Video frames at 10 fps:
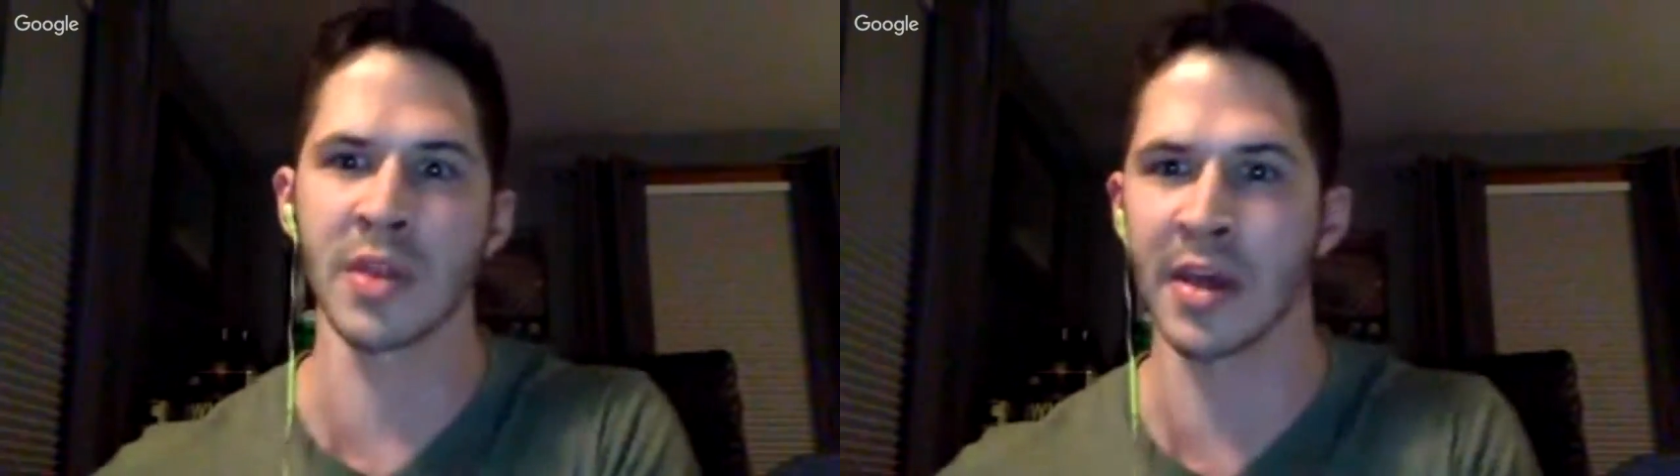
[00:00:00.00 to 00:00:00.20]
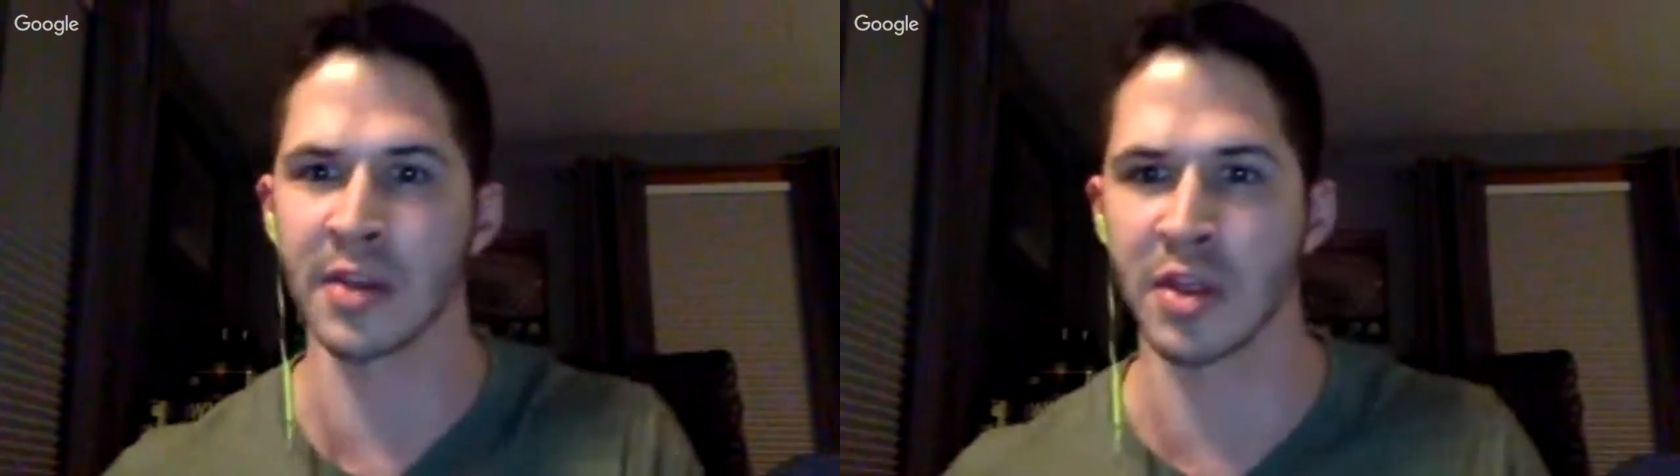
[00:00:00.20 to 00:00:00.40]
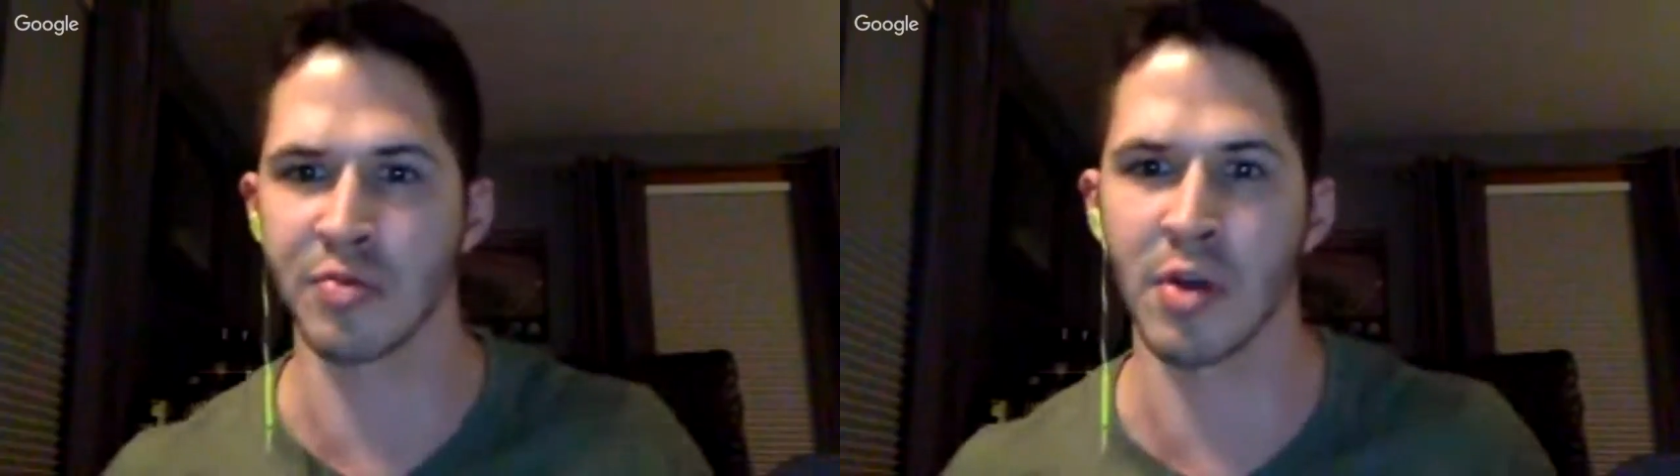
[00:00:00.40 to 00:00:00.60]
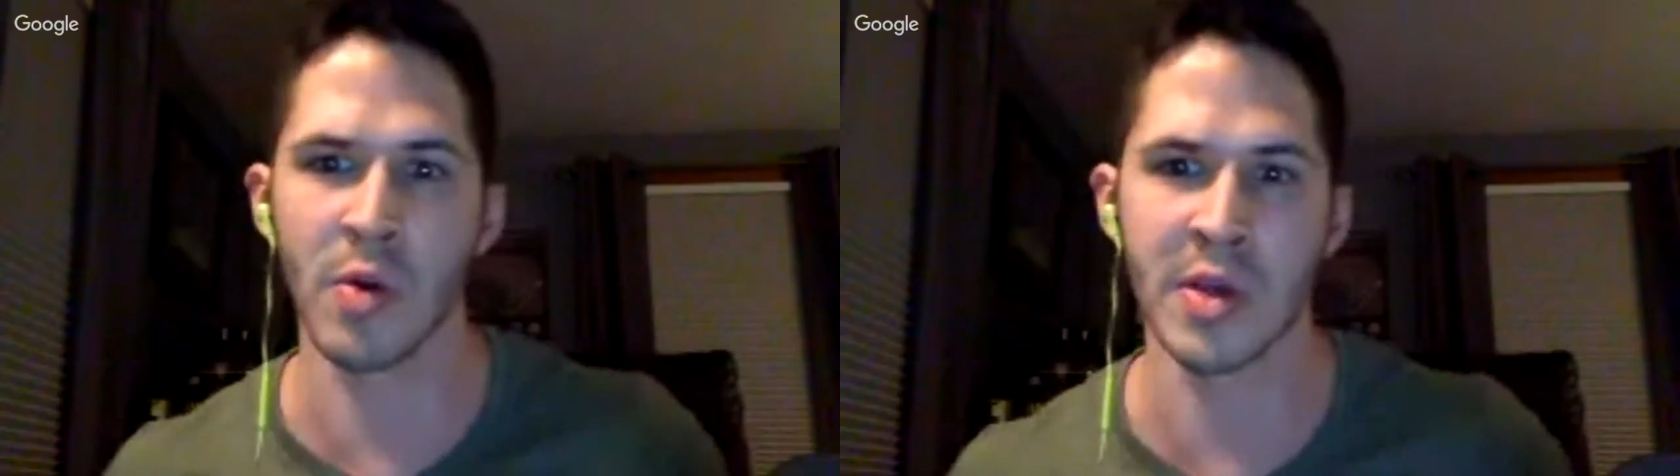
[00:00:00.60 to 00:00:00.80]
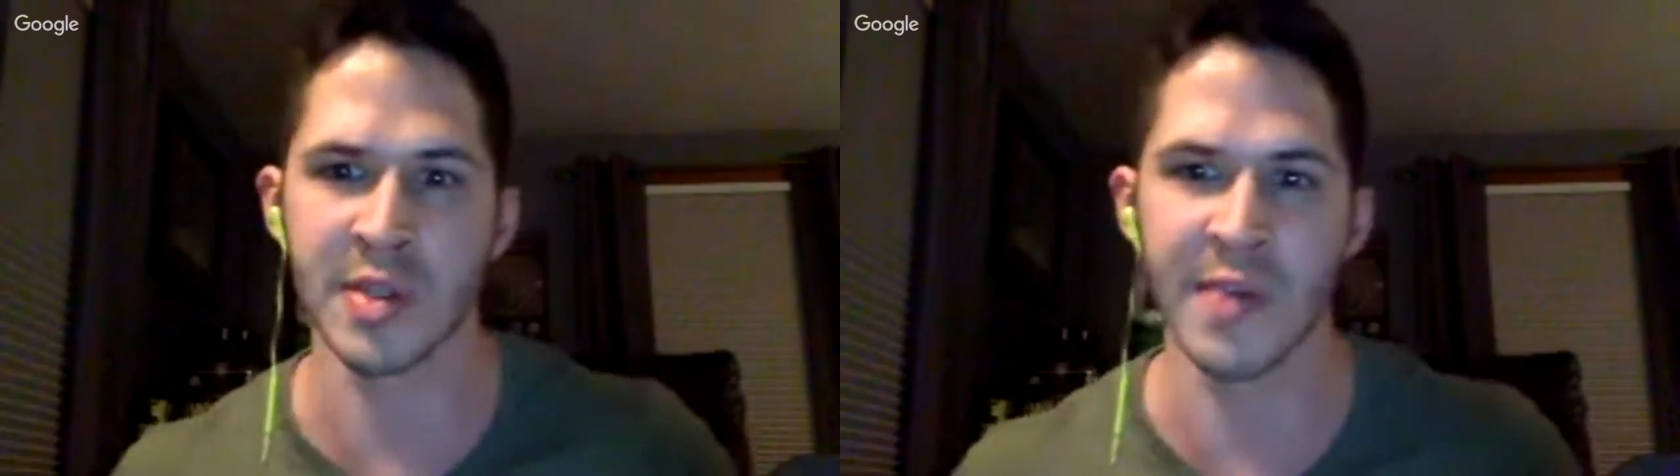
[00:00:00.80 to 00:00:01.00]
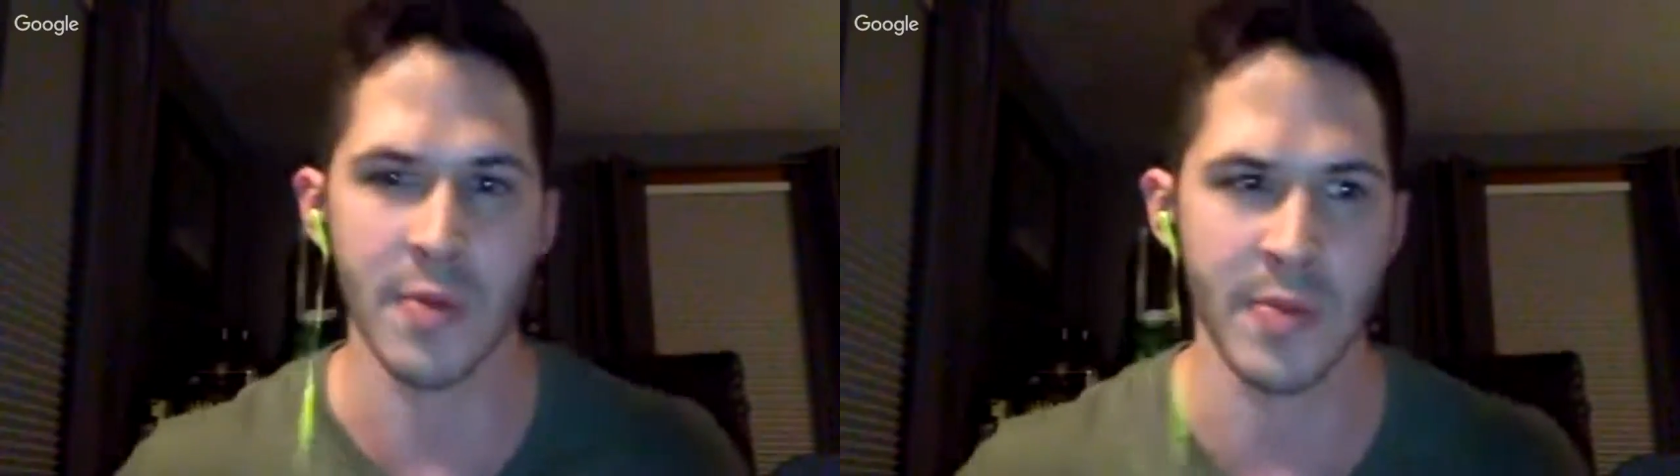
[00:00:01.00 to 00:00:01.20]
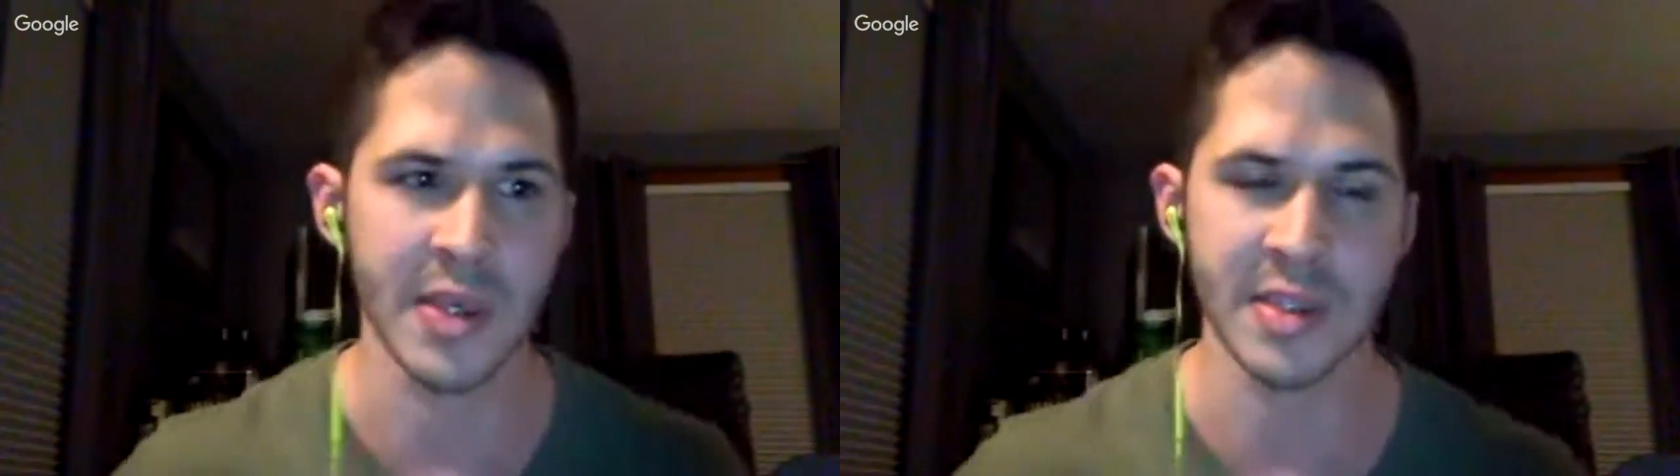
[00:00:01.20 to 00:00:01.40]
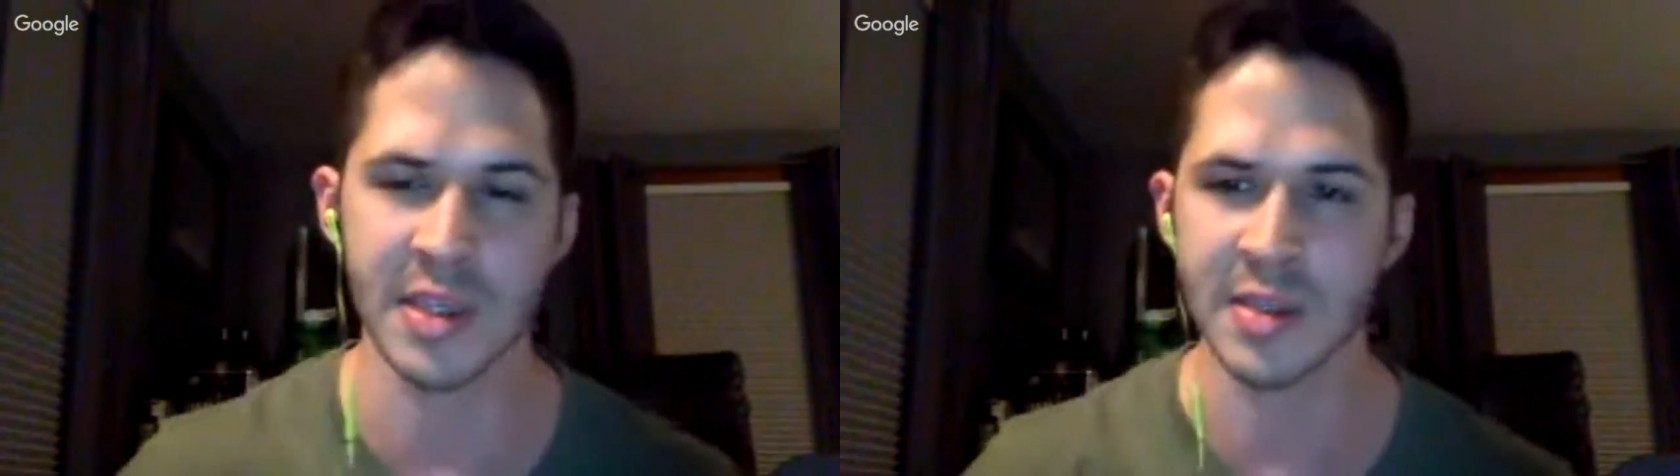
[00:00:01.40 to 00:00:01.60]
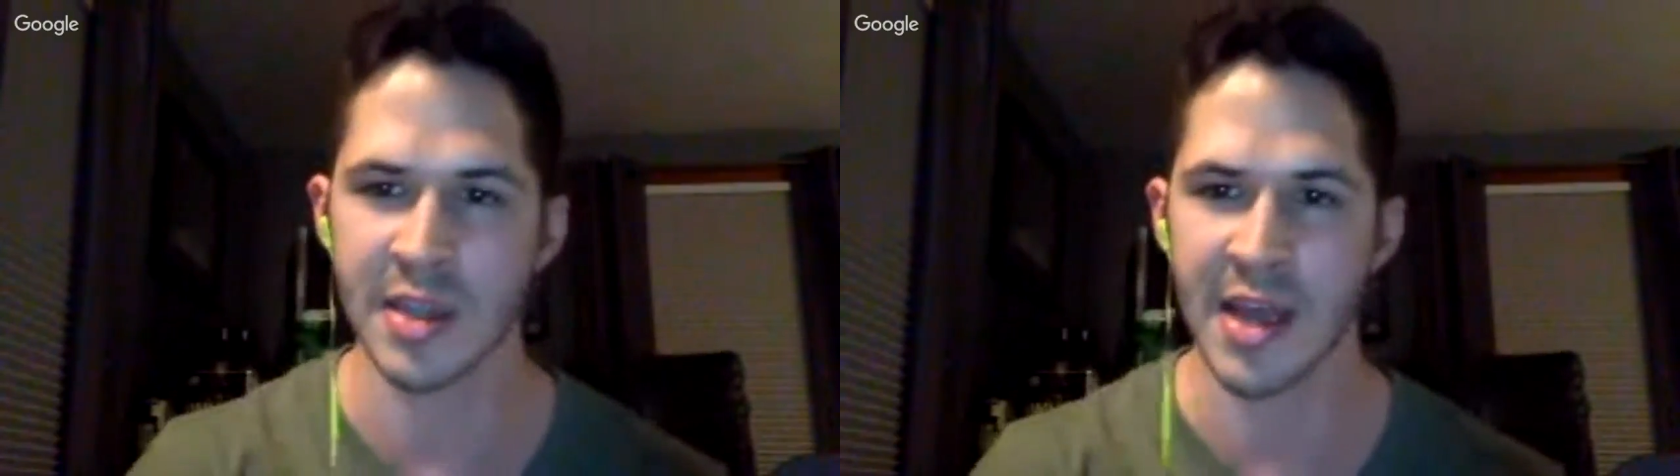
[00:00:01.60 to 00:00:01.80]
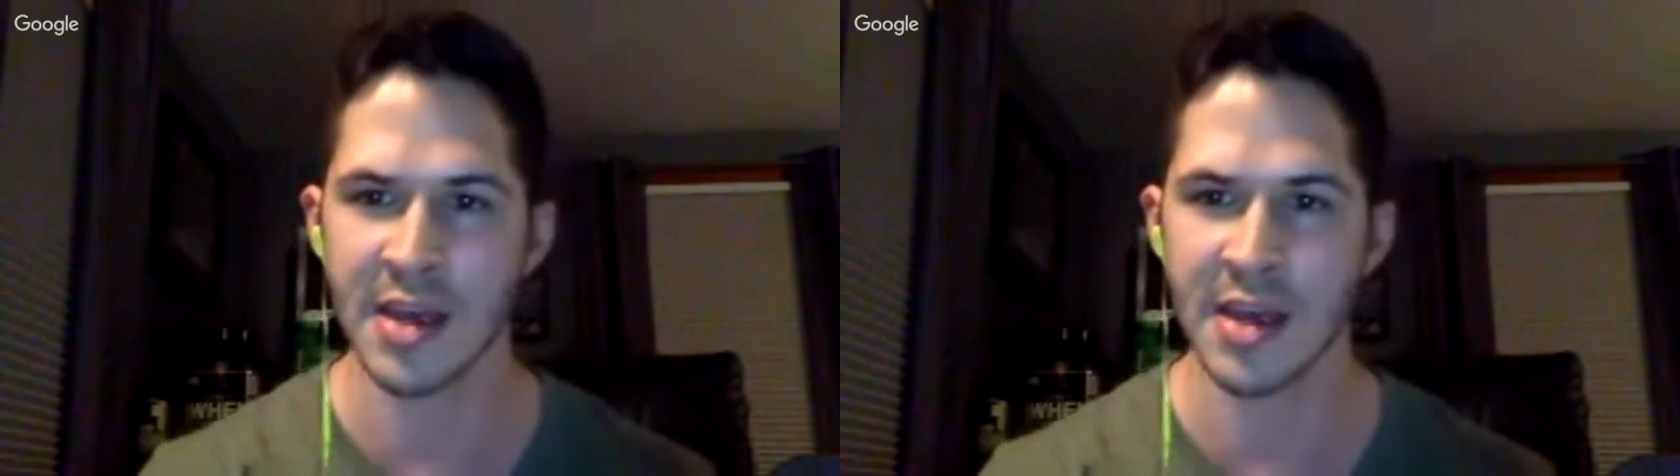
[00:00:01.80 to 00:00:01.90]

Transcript: like they throw his MVP season at